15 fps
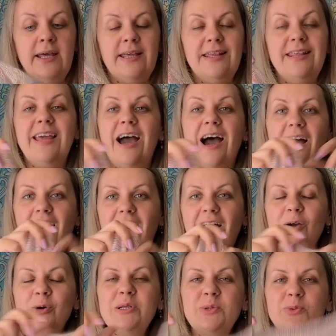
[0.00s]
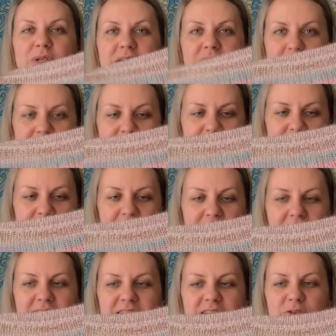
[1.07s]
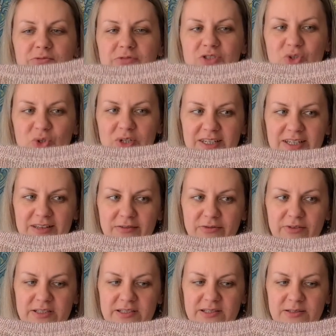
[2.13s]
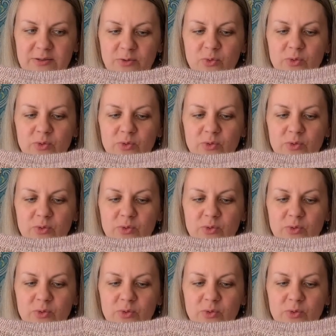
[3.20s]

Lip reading: yeah, I want to wear it at the Jyväskylä Knit Fest